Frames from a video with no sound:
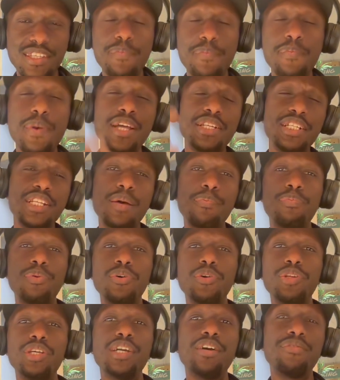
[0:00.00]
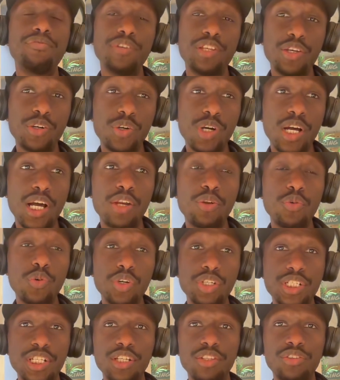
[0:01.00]
Imagine uploading a video and
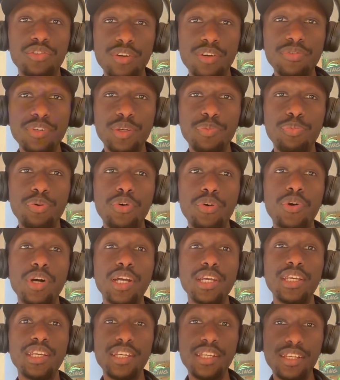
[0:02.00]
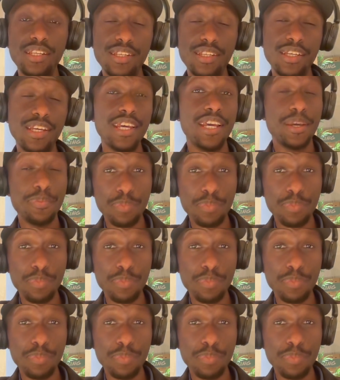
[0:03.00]
watching traffic pour in